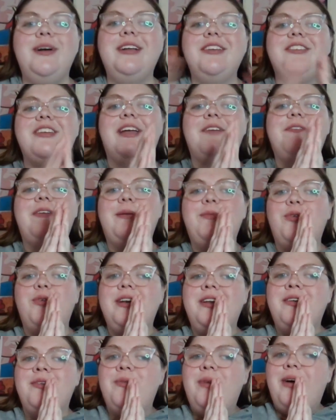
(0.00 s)
everyone,
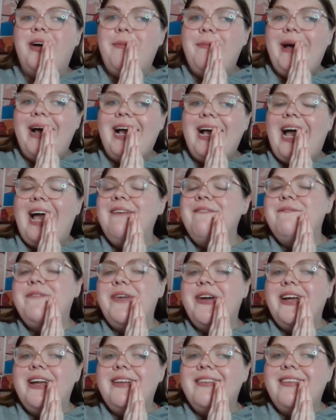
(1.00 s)
SherlockFan1 here, and welcome back. I am
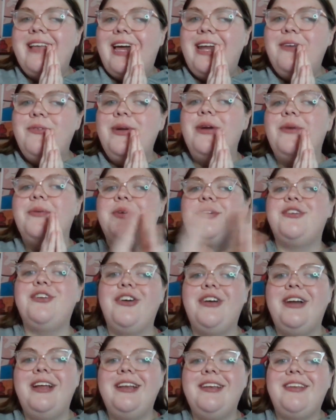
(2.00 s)
very excited. We are
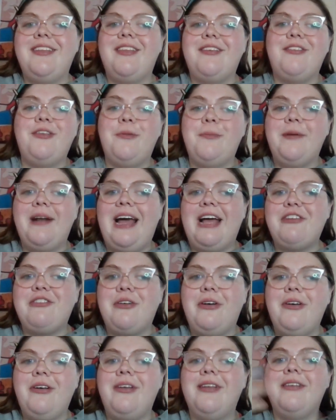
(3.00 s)
returning to the
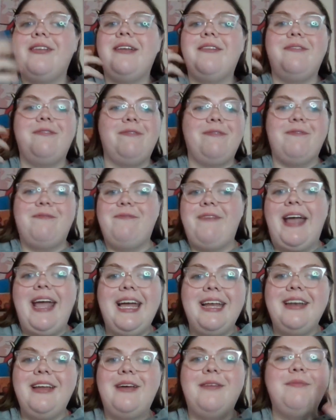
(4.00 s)
Supernatural
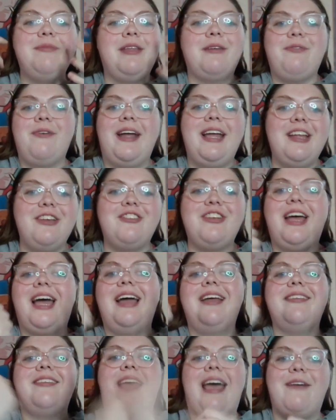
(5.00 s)
fandom, the
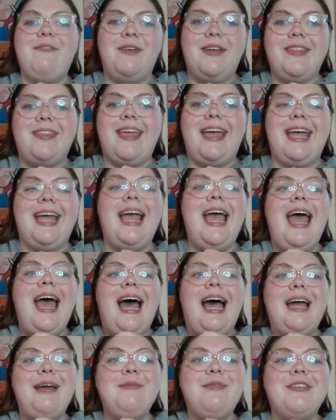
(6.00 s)
franchise, everything.
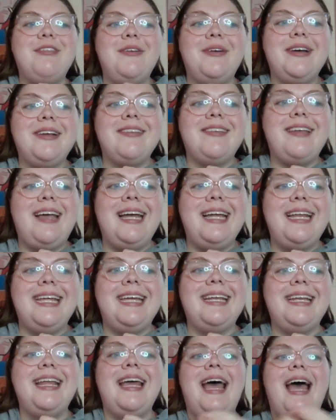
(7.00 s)
I am so
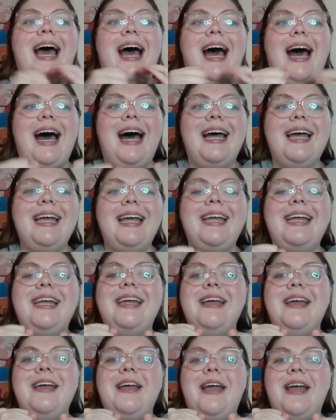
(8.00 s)
excited. I